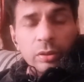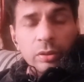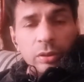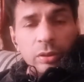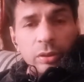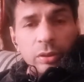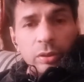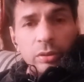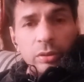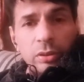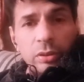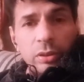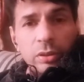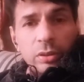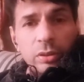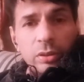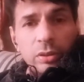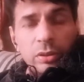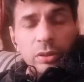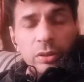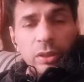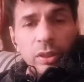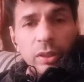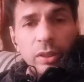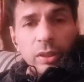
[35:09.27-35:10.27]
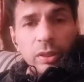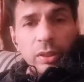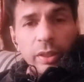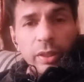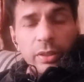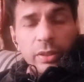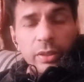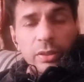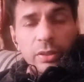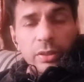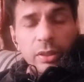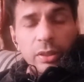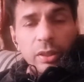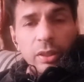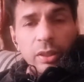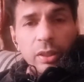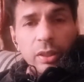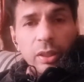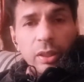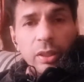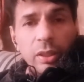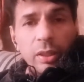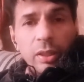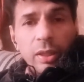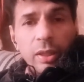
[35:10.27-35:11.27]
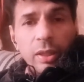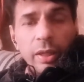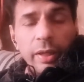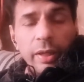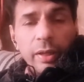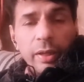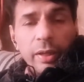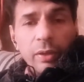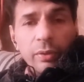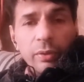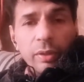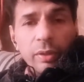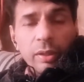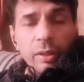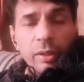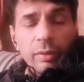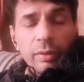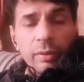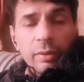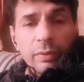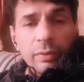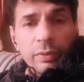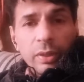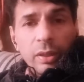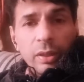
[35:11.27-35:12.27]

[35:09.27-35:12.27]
Jesus Christ can't land on earth one.